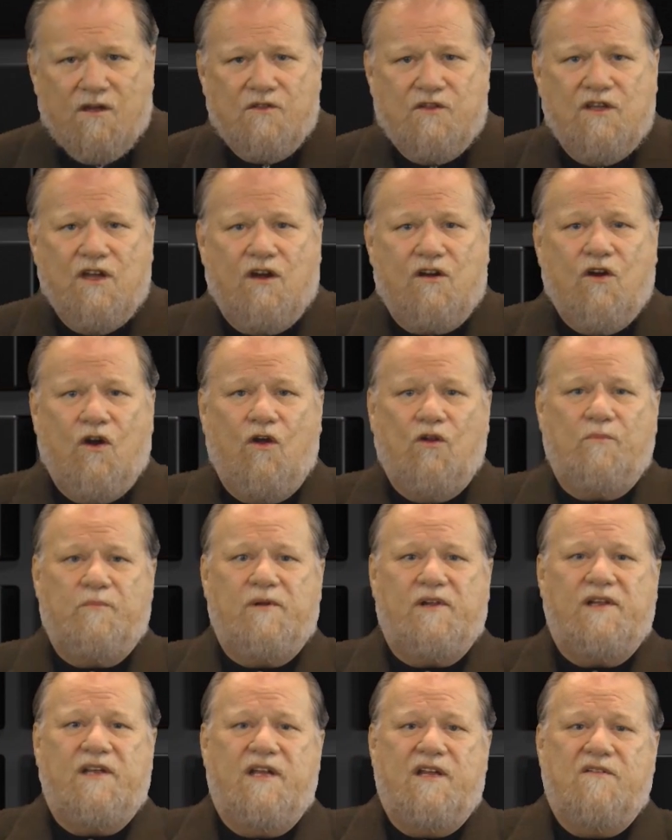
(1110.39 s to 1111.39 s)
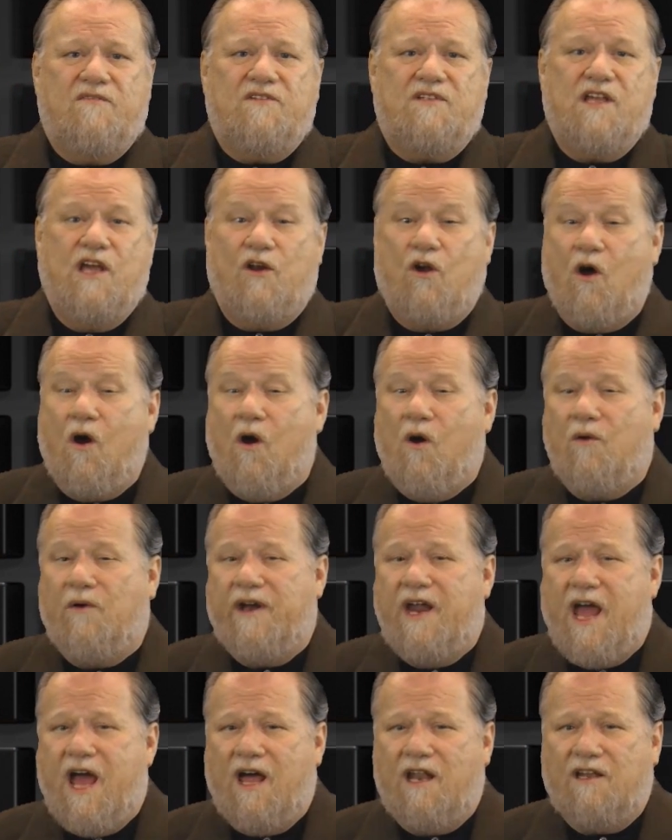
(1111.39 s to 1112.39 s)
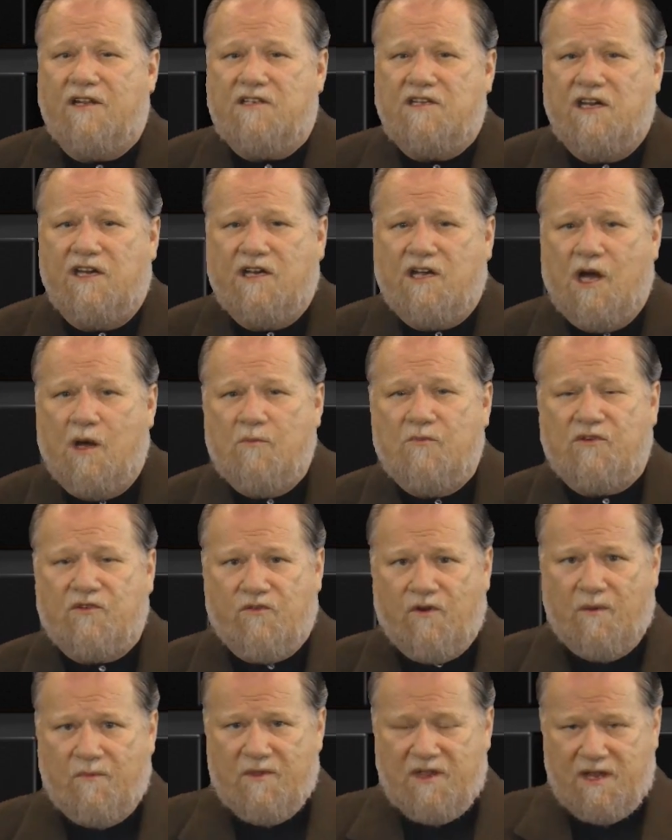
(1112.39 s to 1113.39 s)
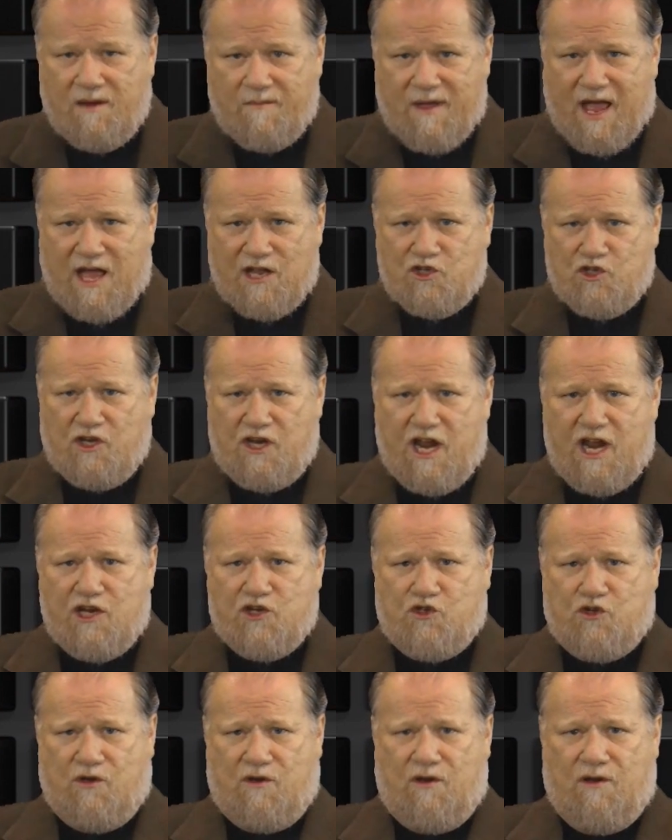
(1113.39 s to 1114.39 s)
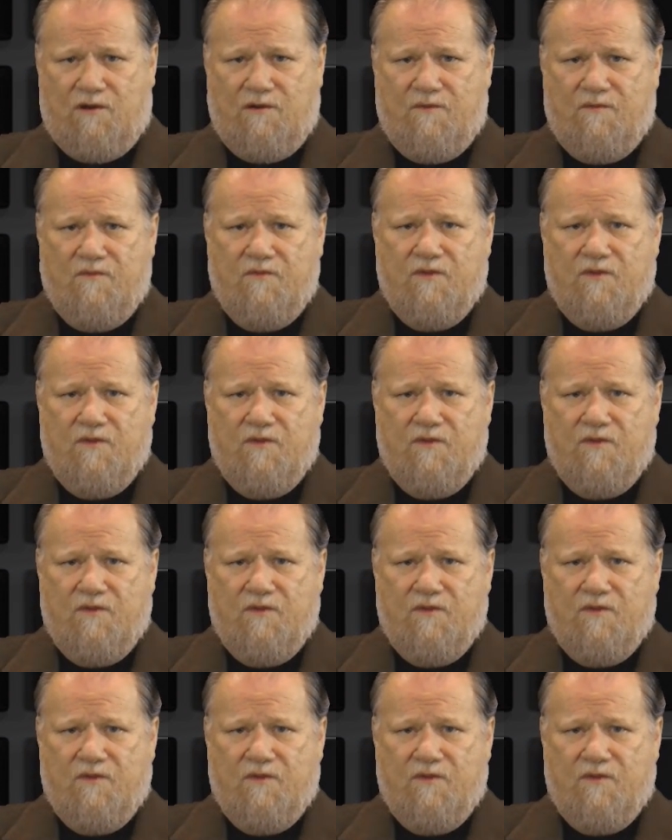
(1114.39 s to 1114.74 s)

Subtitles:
The occult believes that all reality comes from the imagination,